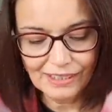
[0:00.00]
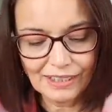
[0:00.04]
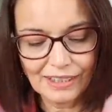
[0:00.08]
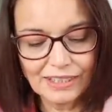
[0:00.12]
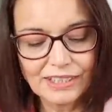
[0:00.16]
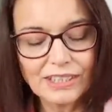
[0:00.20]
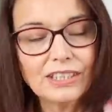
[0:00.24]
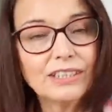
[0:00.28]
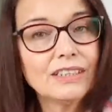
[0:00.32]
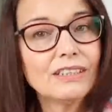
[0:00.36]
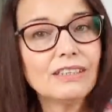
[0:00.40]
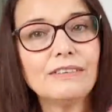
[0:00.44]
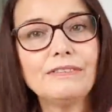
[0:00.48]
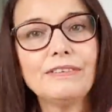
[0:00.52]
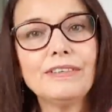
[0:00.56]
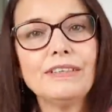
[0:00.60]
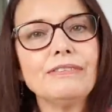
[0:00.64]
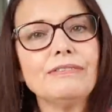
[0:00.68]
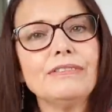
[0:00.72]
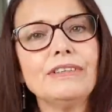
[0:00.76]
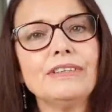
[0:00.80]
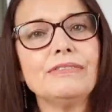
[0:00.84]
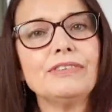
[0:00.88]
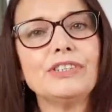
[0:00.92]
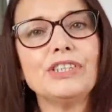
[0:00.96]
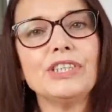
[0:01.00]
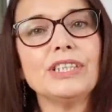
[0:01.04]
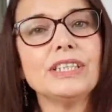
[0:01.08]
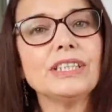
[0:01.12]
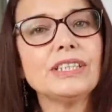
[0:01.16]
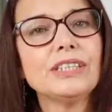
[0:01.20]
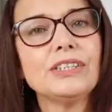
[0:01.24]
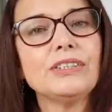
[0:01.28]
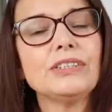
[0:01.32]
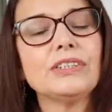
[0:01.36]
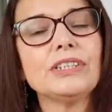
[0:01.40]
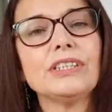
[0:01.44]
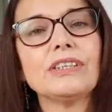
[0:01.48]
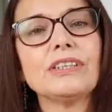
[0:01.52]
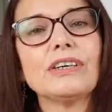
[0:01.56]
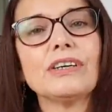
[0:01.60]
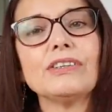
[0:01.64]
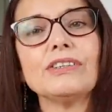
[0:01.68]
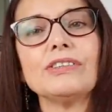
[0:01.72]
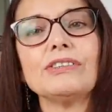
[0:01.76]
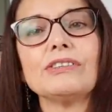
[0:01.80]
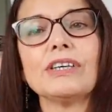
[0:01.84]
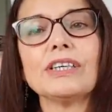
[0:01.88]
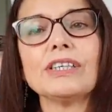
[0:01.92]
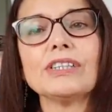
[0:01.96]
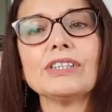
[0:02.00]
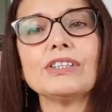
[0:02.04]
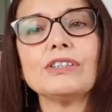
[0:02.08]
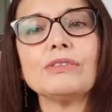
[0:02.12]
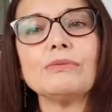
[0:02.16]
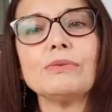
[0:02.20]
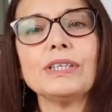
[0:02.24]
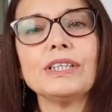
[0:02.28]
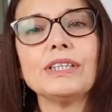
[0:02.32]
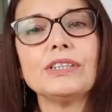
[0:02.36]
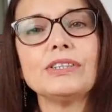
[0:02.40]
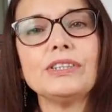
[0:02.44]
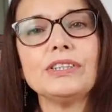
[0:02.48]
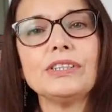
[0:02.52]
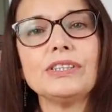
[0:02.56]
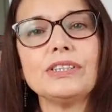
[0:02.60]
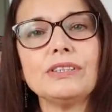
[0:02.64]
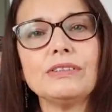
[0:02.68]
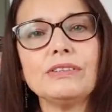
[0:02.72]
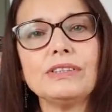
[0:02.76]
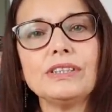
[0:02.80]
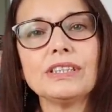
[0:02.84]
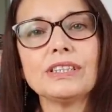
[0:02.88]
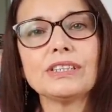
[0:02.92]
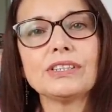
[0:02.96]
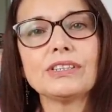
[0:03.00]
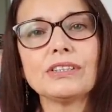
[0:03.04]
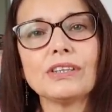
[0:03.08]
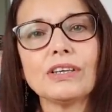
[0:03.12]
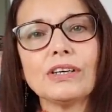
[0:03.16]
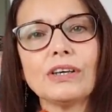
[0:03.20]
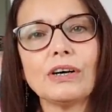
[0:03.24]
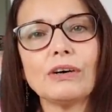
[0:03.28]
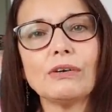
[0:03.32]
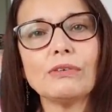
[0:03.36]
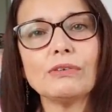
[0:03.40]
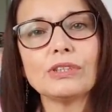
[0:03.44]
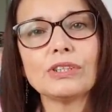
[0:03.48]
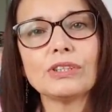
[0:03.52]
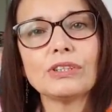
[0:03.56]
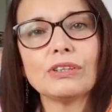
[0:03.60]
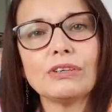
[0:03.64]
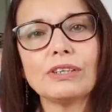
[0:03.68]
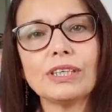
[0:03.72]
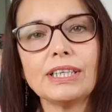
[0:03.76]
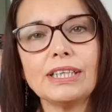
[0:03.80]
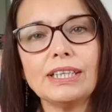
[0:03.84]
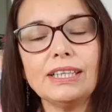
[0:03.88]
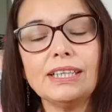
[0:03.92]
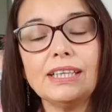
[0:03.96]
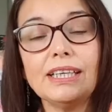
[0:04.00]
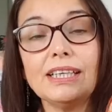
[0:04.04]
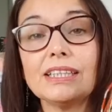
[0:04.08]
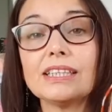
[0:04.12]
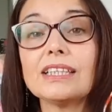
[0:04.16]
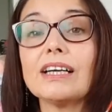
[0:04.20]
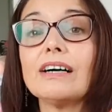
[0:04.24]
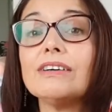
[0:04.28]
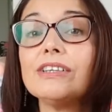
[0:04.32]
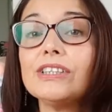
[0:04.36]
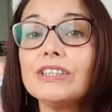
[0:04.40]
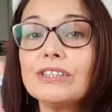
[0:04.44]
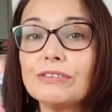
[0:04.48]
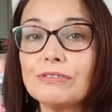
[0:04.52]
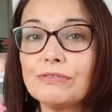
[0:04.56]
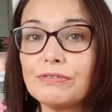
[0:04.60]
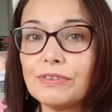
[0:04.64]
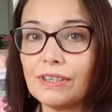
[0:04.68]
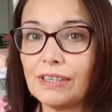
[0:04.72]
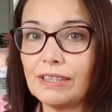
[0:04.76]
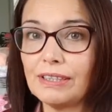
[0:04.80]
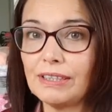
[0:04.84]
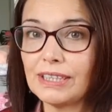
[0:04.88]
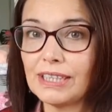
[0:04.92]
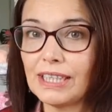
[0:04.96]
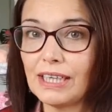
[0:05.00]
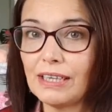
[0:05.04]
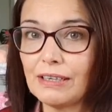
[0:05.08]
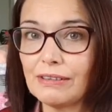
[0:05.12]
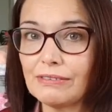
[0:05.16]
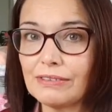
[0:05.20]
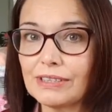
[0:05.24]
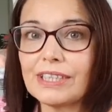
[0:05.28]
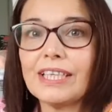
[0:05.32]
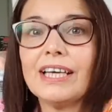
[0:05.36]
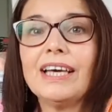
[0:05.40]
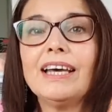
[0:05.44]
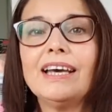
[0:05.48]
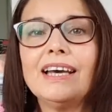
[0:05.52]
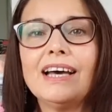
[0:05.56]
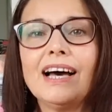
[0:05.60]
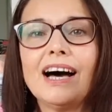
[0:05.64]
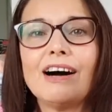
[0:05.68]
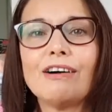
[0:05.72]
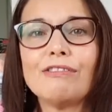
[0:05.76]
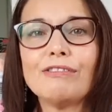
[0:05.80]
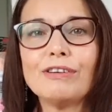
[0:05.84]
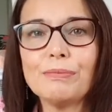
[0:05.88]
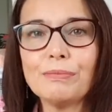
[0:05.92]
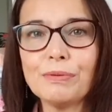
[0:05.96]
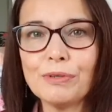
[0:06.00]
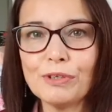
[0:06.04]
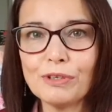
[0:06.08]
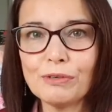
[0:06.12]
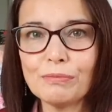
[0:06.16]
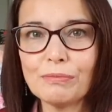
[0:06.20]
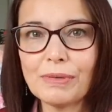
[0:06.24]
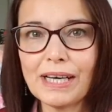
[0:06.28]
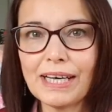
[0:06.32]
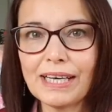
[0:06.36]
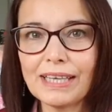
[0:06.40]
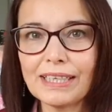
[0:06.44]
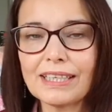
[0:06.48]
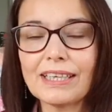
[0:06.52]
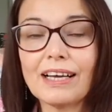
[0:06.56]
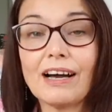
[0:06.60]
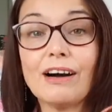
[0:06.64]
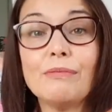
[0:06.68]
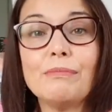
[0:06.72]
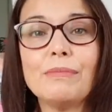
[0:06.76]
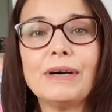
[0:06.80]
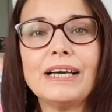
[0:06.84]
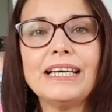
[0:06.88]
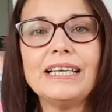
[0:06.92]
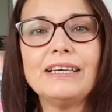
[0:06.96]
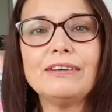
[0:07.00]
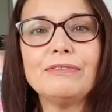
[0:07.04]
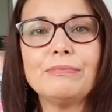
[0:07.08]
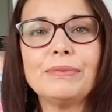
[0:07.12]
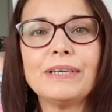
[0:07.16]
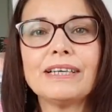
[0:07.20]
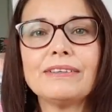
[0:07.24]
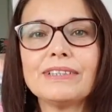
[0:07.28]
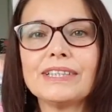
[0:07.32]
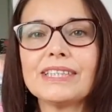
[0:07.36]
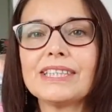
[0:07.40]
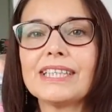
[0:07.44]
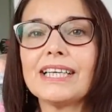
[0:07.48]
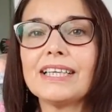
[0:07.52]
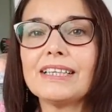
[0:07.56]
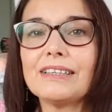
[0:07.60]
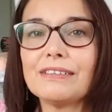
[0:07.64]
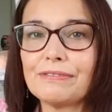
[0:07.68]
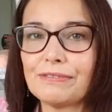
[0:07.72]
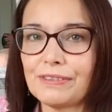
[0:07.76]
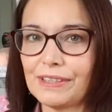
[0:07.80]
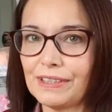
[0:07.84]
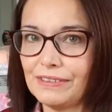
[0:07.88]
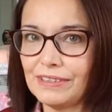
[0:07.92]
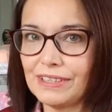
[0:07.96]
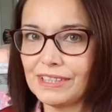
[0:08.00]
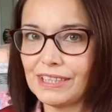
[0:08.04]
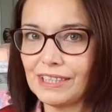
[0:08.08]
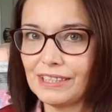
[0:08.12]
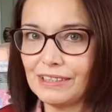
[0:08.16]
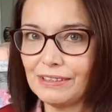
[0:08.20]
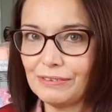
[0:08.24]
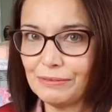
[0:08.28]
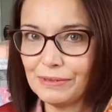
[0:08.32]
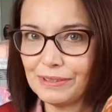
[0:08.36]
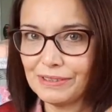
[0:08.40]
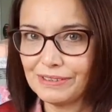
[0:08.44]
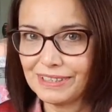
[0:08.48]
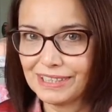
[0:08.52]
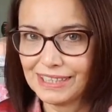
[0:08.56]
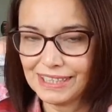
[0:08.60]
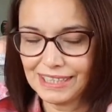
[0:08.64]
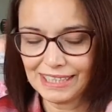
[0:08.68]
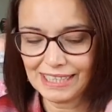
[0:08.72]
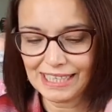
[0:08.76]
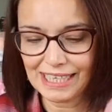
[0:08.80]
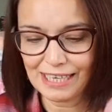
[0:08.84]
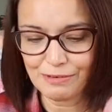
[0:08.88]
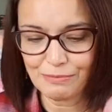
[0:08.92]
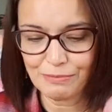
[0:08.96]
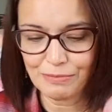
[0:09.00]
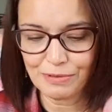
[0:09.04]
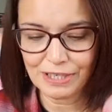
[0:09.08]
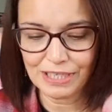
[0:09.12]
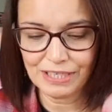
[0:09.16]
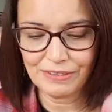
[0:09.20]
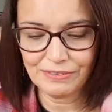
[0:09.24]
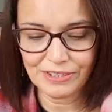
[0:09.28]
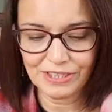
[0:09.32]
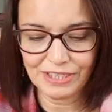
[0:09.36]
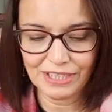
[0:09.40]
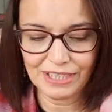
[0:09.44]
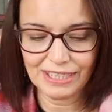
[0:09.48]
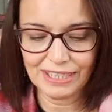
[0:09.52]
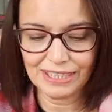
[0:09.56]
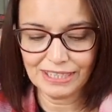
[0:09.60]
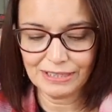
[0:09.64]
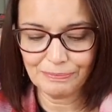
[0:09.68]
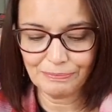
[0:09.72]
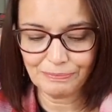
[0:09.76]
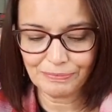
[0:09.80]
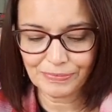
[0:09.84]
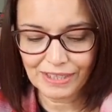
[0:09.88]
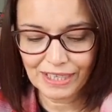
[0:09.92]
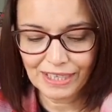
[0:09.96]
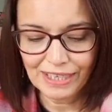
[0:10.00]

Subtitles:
I don't know if she is using the contrast or whether she's doing this whole sock in this. I shall find out. I'll report back. I may even be able to take a photo. We'll see how brave she is.